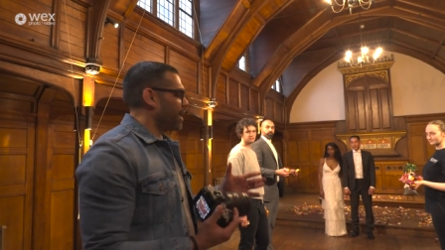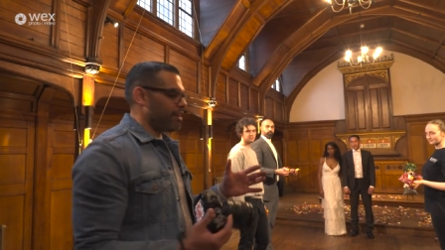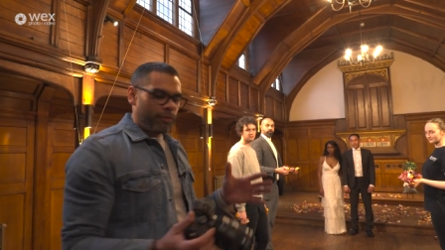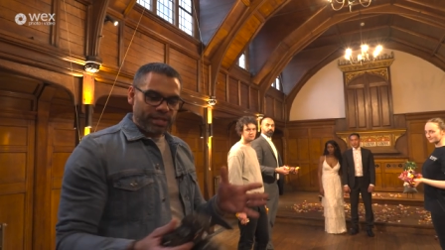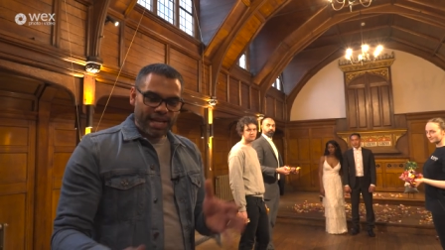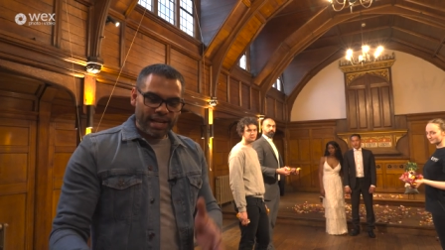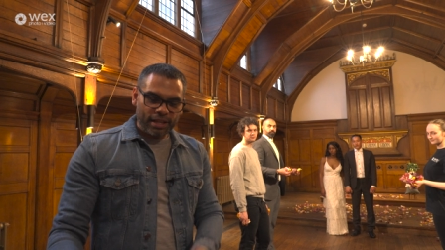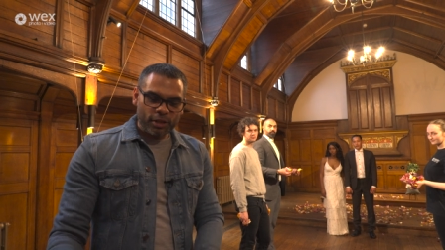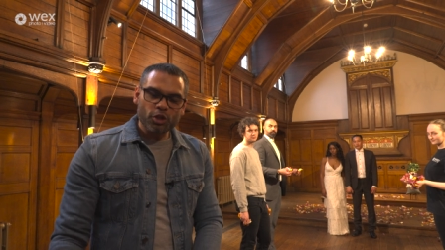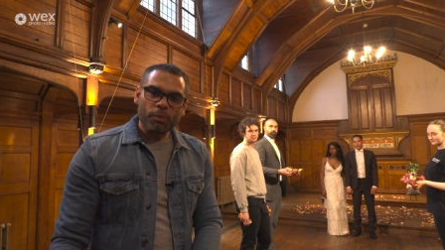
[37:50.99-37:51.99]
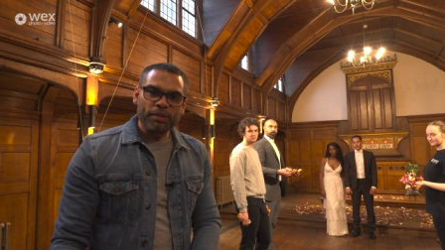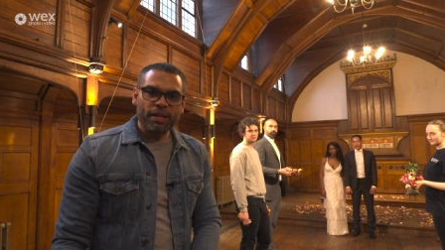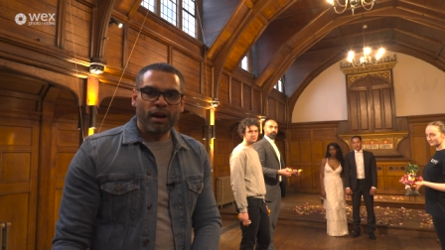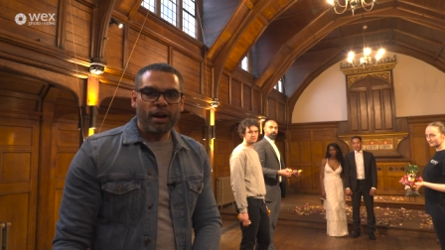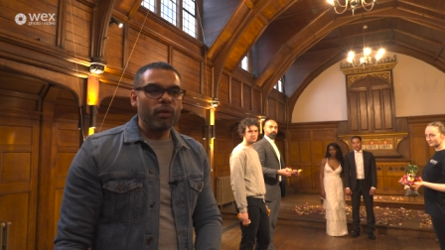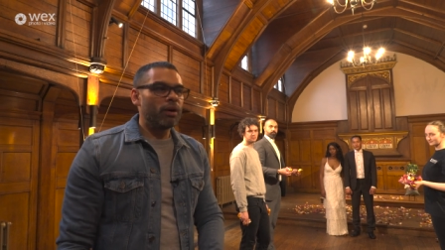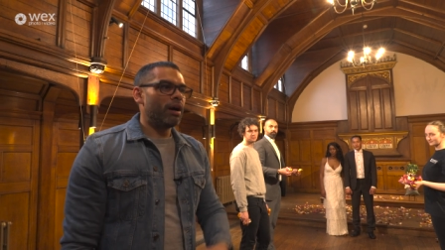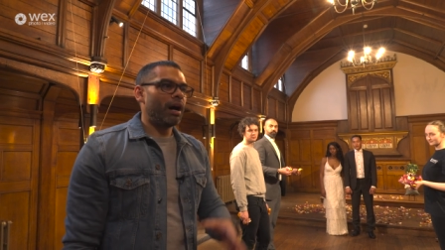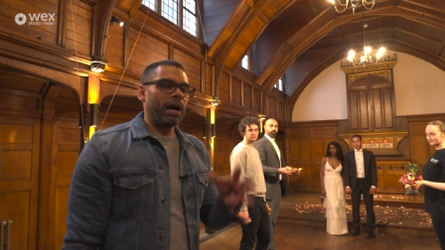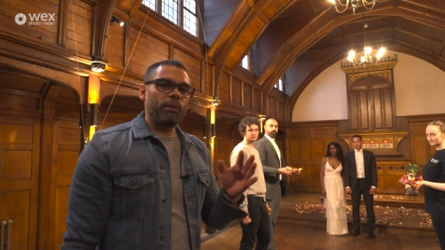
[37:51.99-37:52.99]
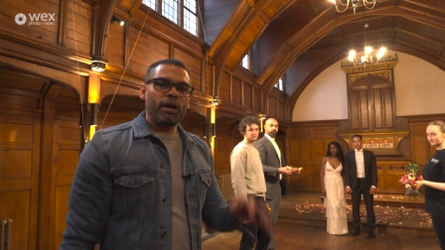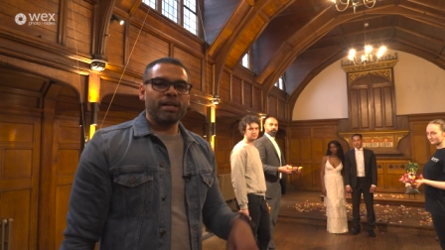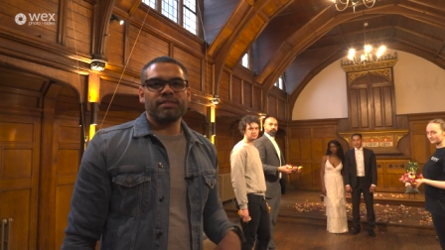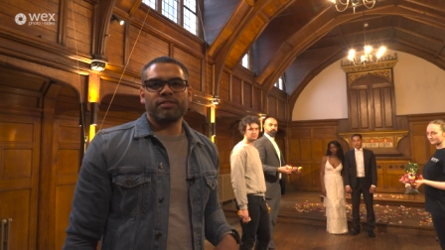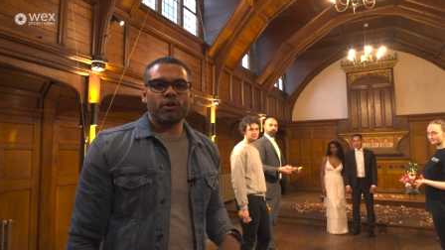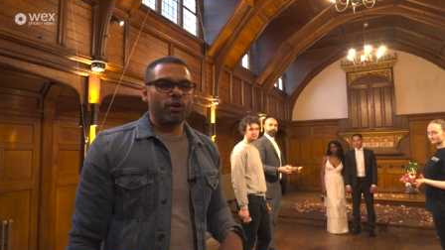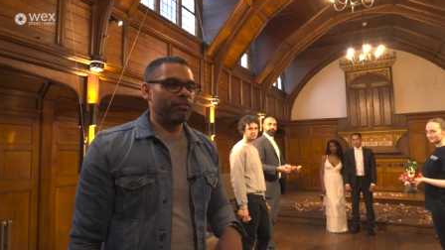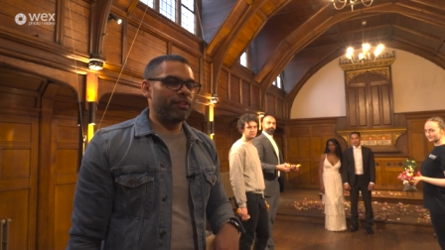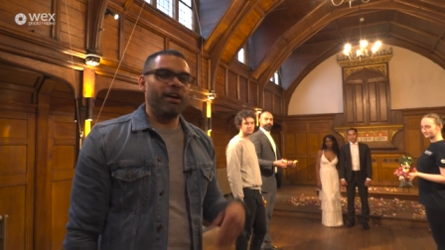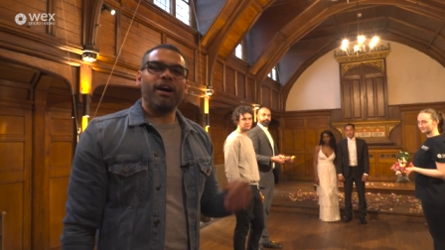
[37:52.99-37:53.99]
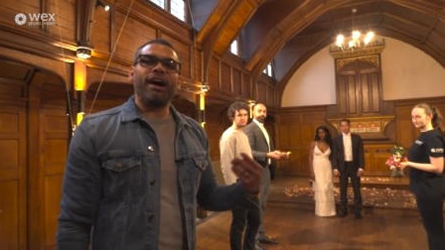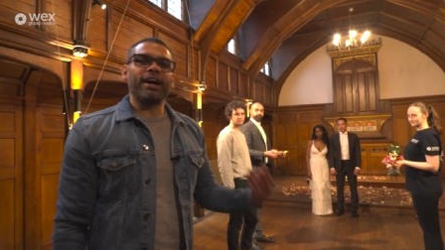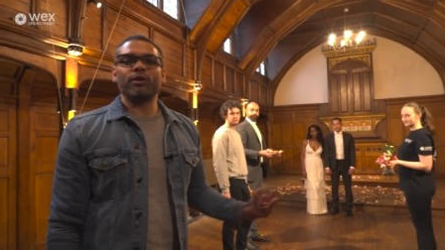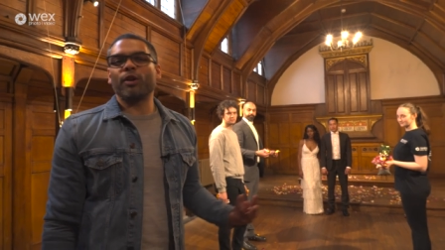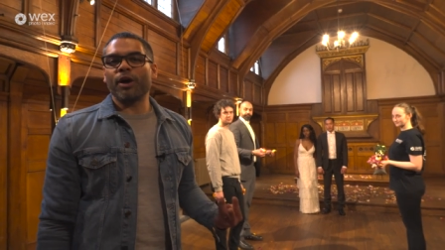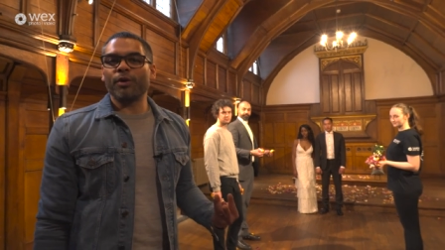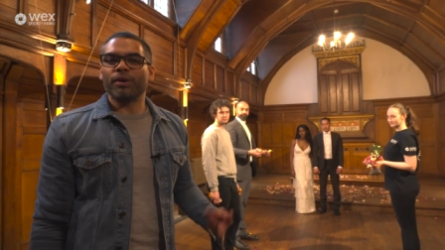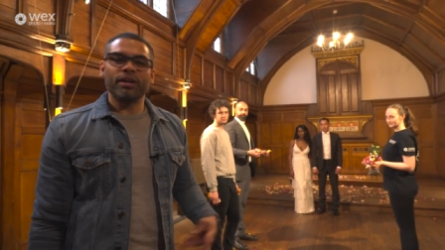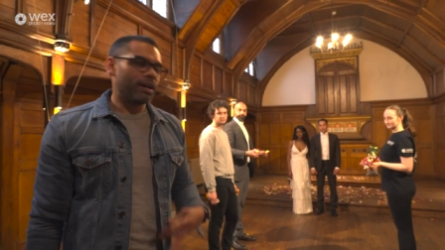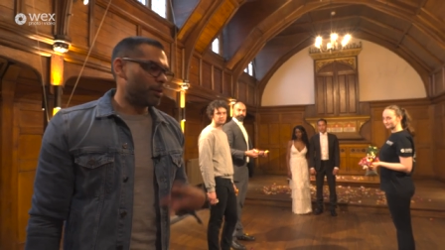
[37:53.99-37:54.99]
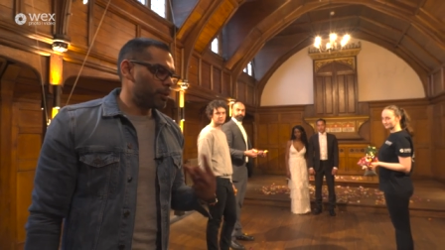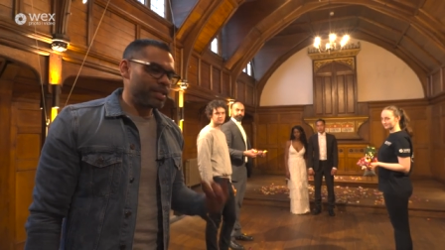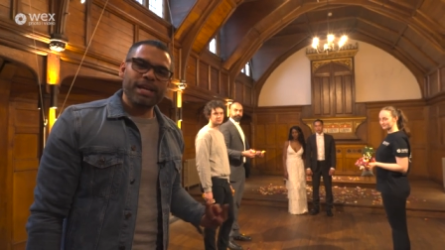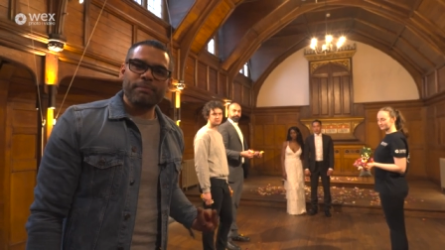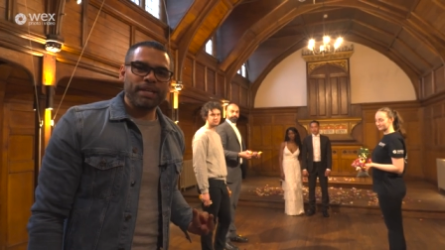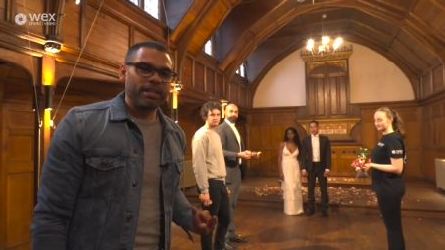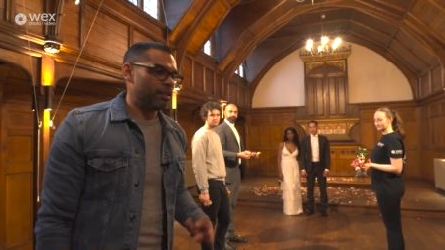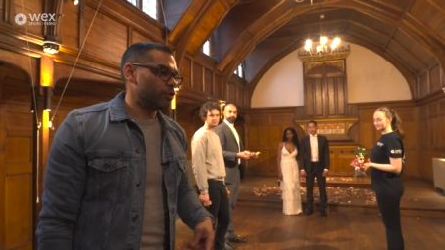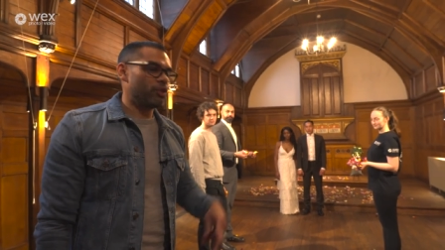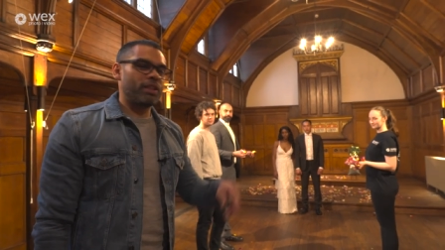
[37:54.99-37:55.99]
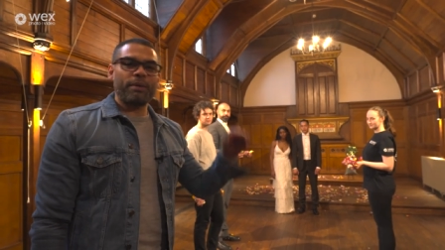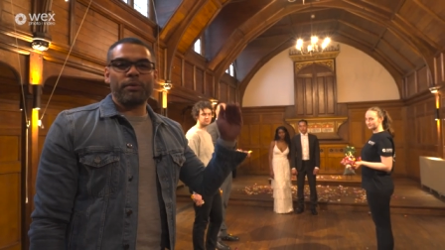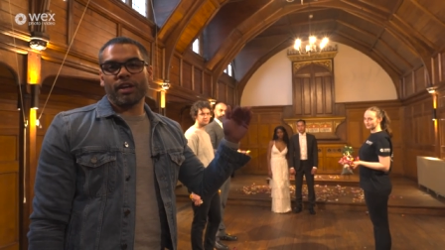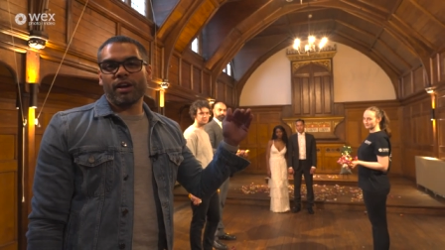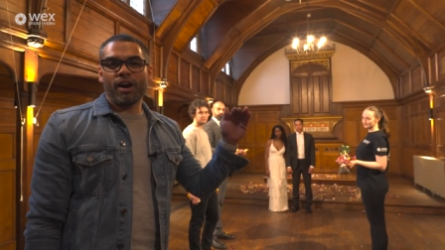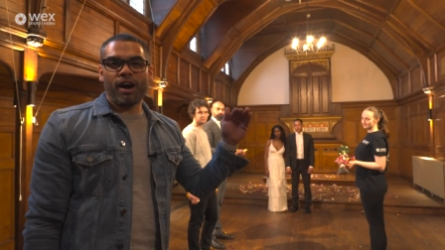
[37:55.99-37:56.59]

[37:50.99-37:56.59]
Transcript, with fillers: If we're standing at the top of the aisle, I will ask the photographer high or low. What does that mean? Do they want to go